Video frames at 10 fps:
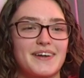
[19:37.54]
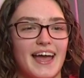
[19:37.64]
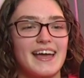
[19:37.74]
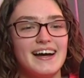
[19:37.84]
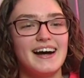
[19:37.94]

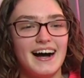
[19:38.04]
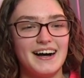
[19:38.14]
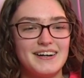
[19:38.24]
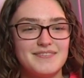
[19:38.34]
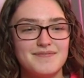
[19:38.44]
okay.
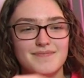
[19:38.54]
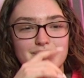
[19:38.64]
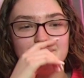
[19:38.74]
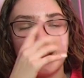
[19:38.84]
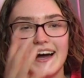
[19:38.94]

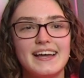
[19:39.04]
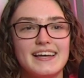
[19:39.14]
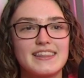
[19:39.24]
But